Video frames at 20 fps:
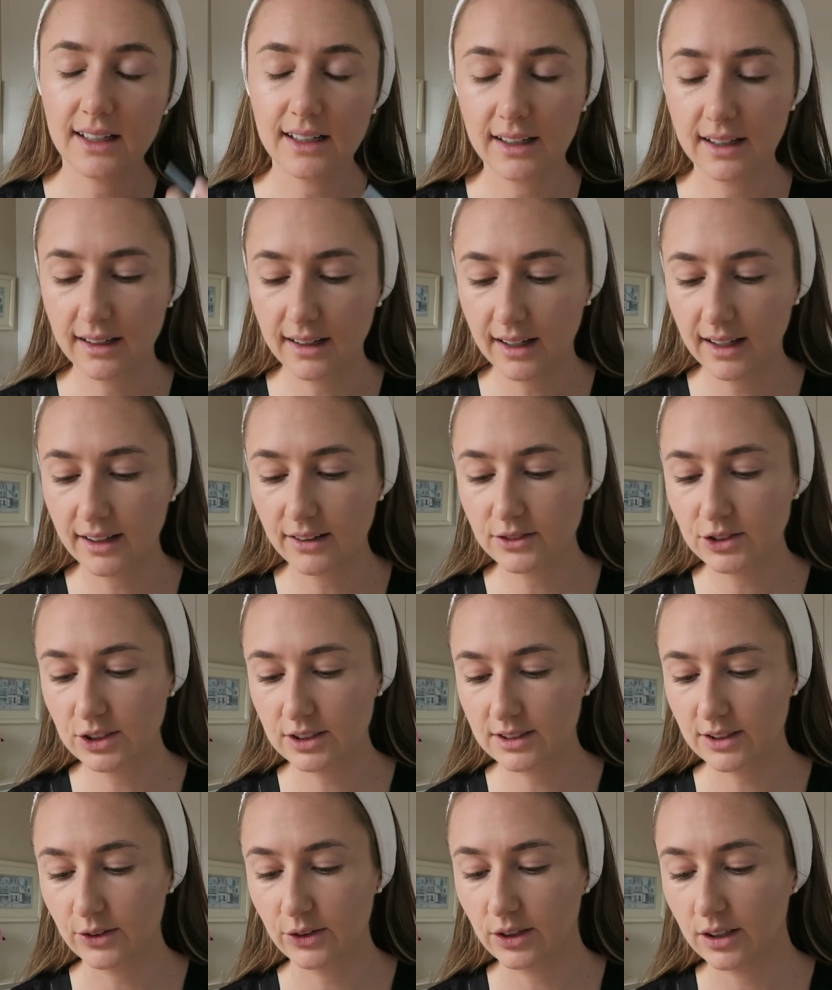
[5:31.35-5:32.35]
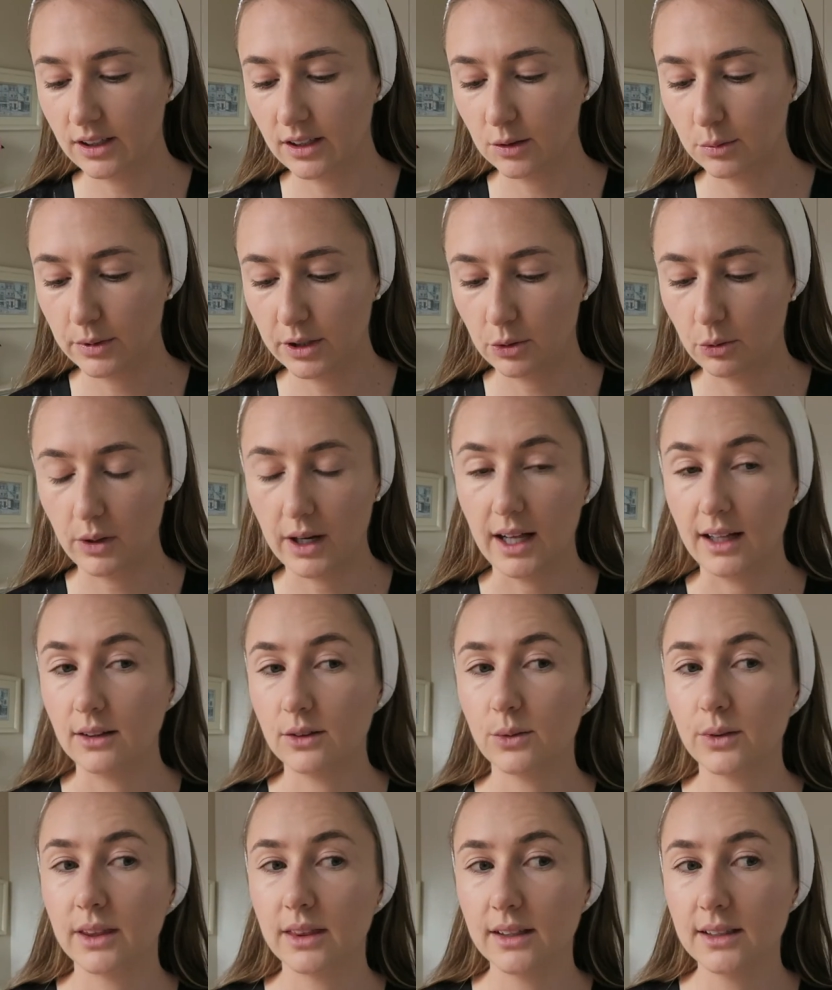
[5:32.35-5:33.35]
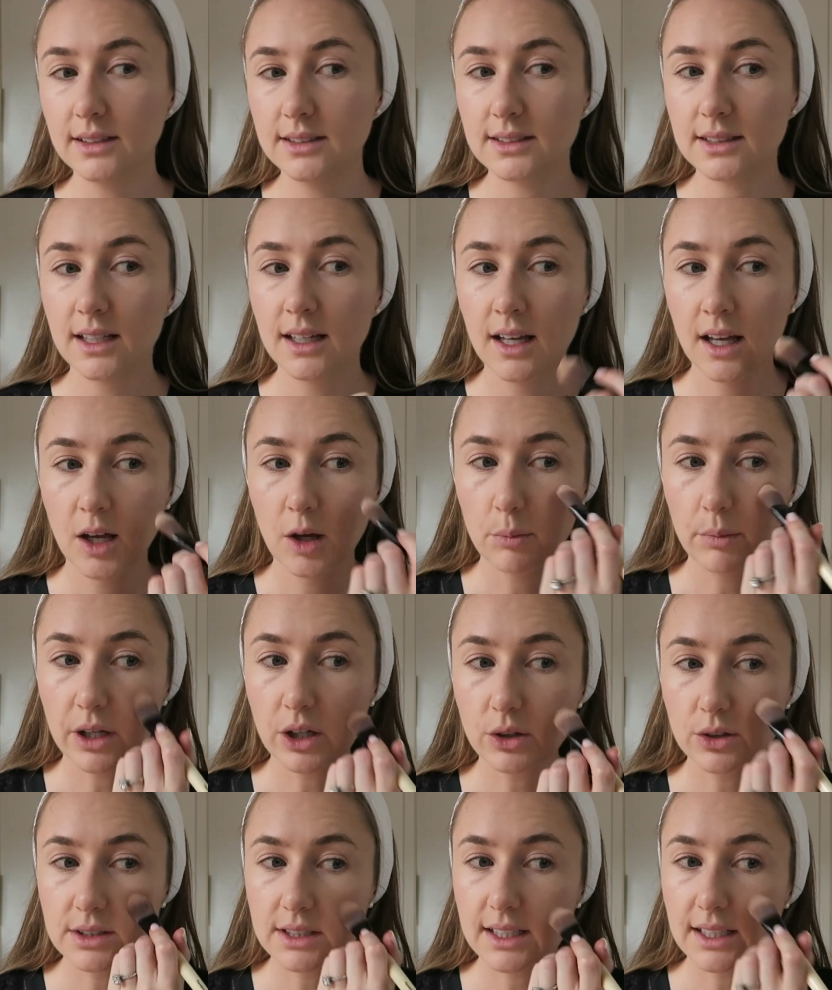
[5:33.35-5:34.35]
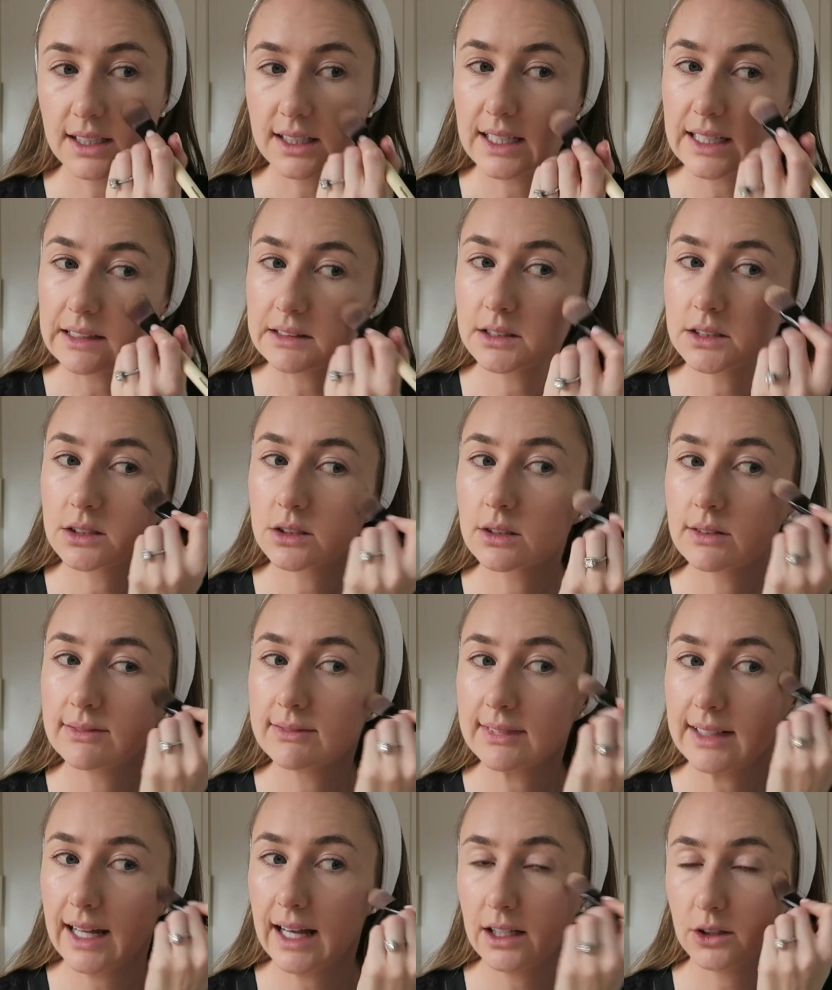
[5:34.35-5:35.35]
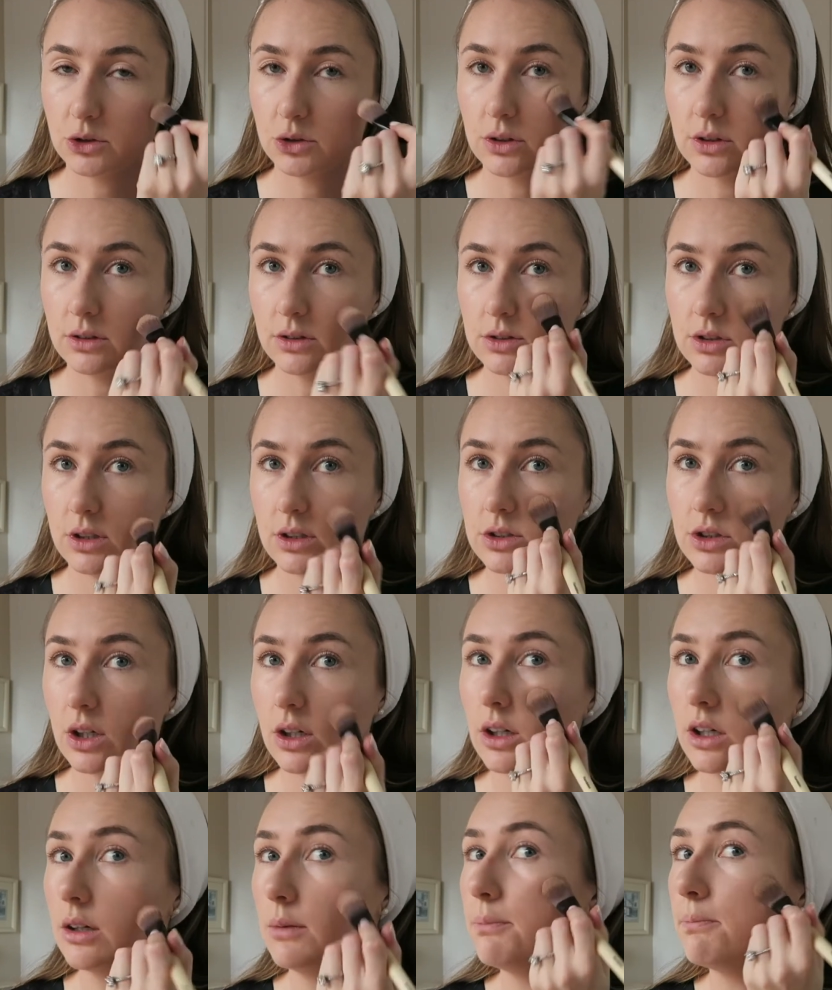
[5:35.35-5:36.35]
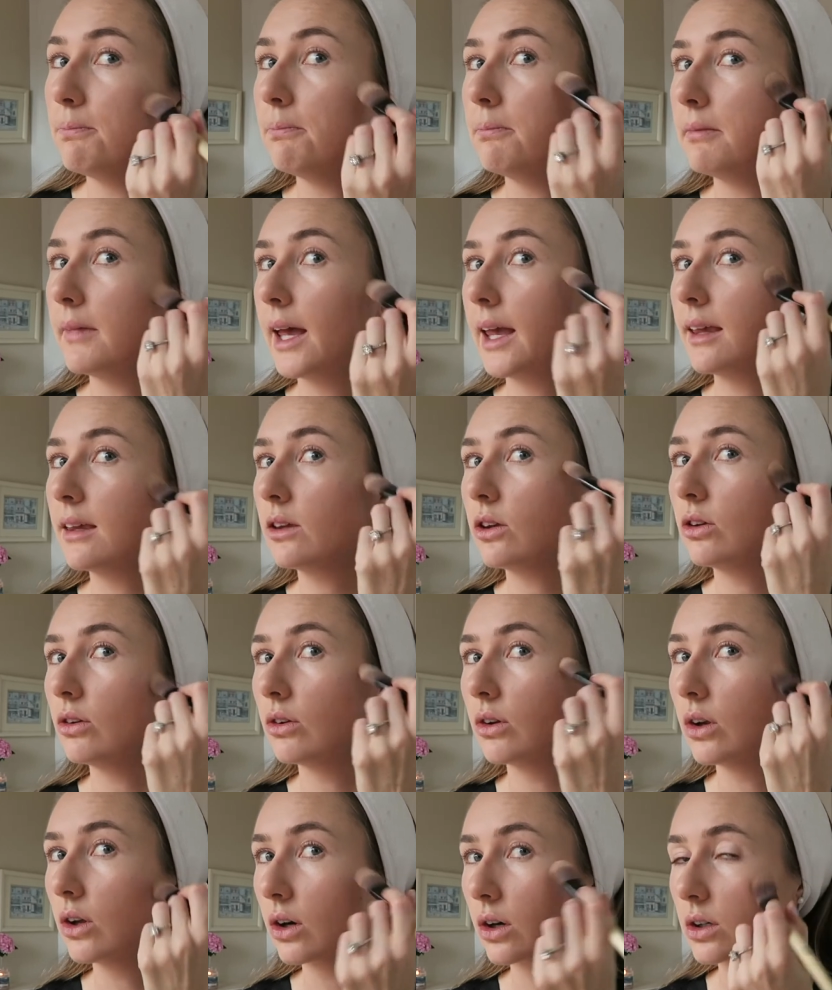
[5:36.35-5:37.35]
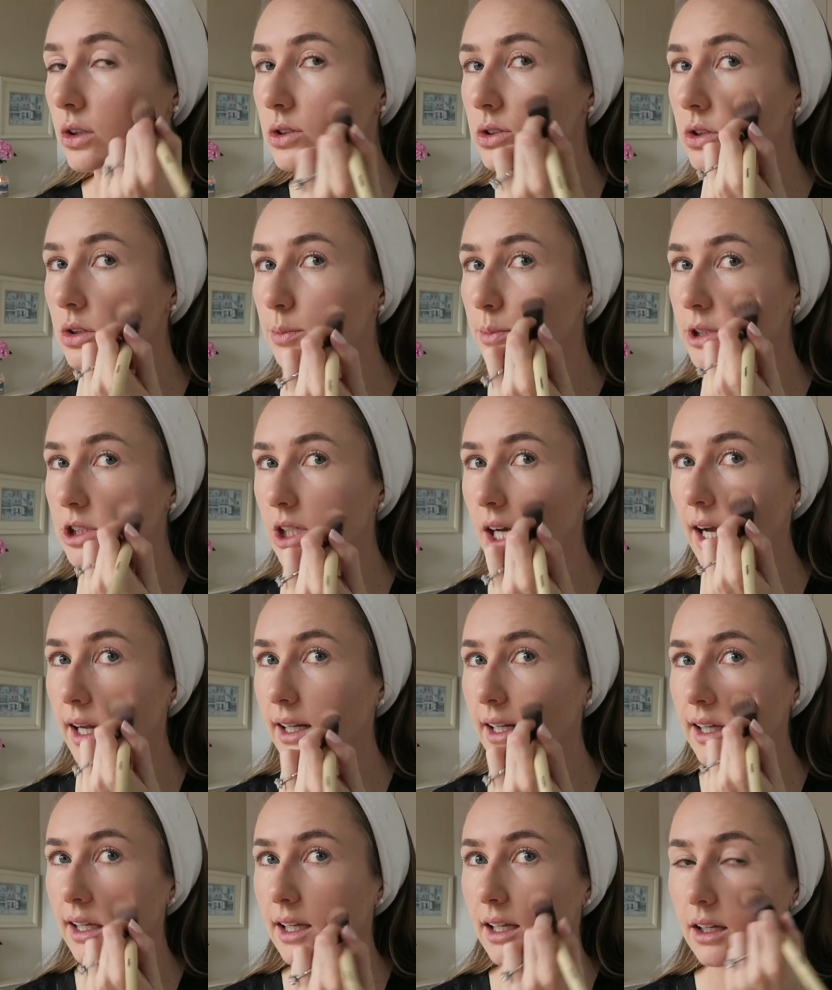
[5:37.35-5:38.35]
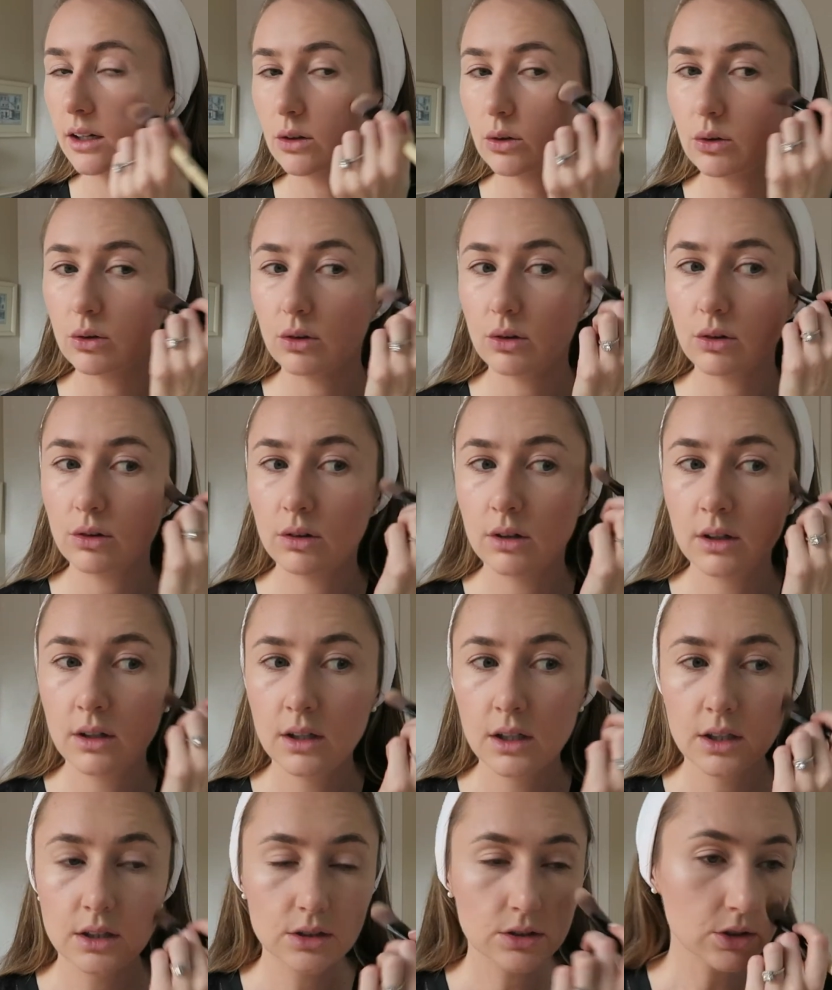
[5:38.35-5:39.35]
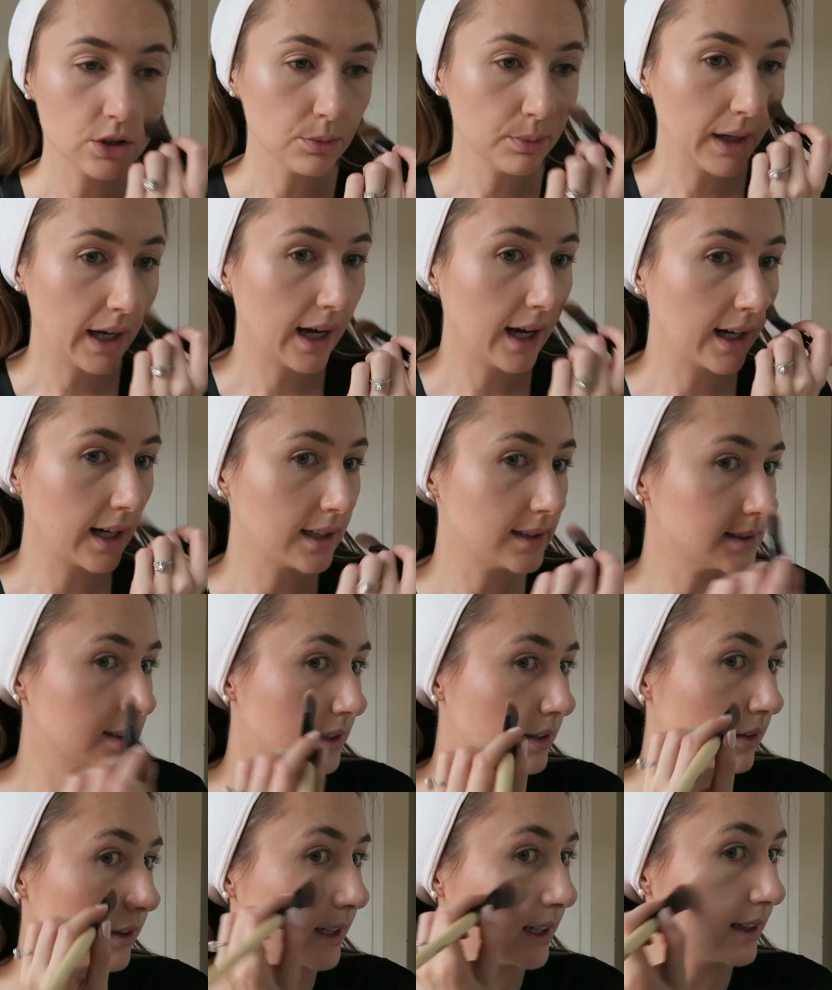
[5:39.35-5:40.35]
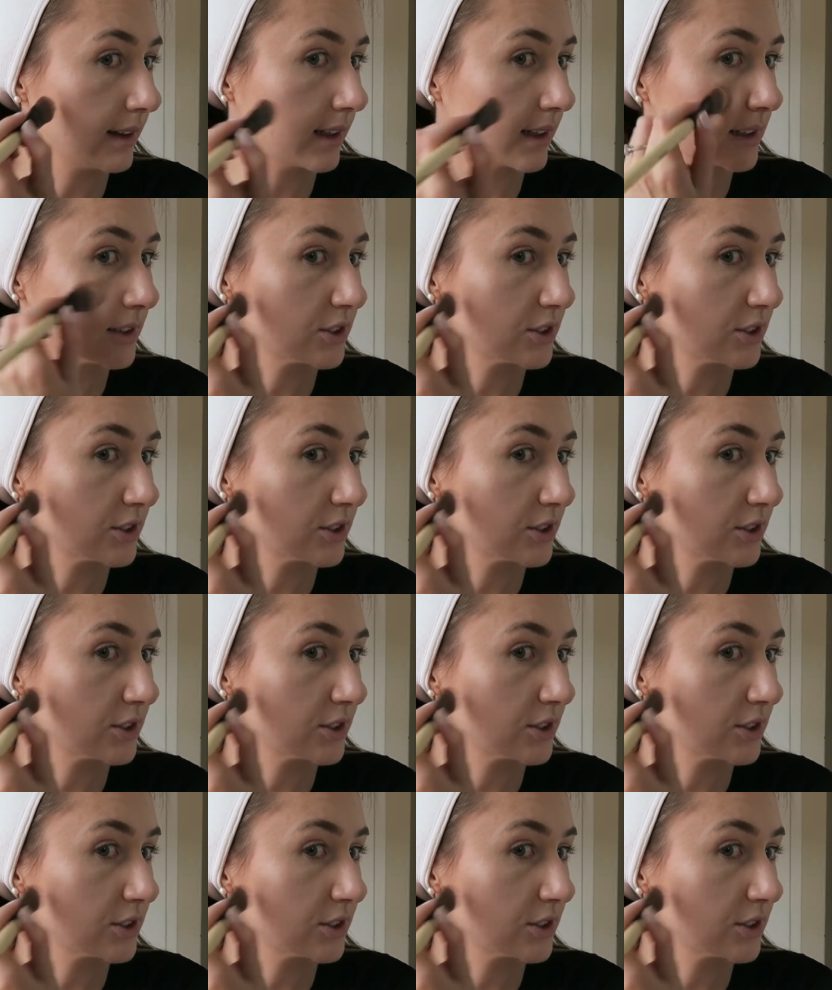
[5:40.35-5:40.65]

I can kind of just go a little bit wild with this because it is natural, so it's not going to make you look super shiny or super highlighted or anything.